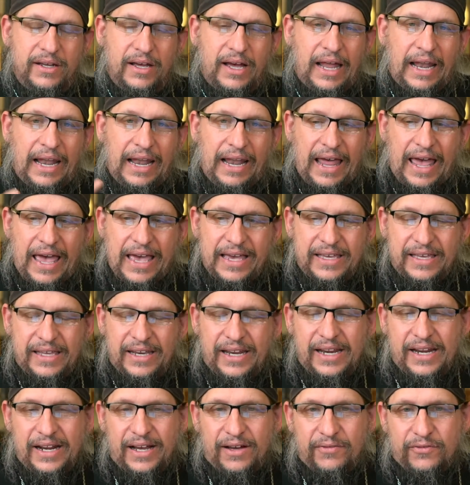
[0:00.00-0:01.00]
a
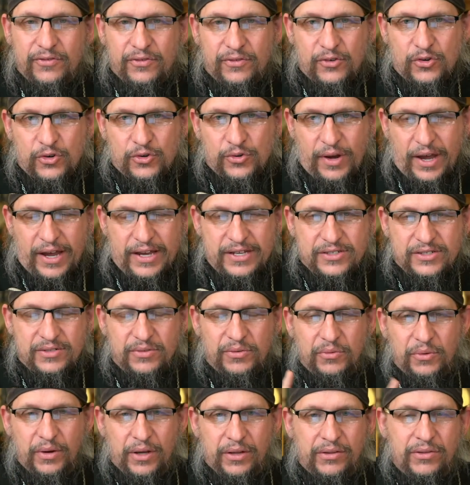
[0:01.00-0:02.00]
likening of Christ
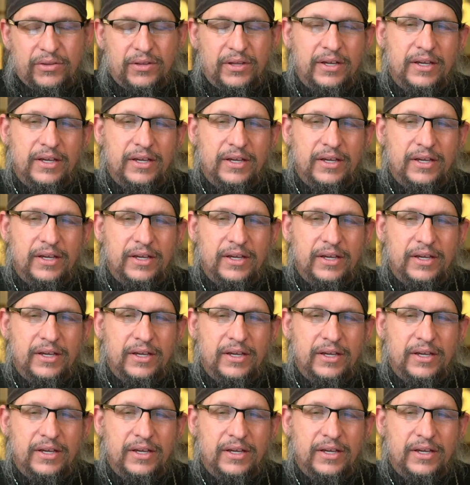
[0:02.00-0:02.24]
with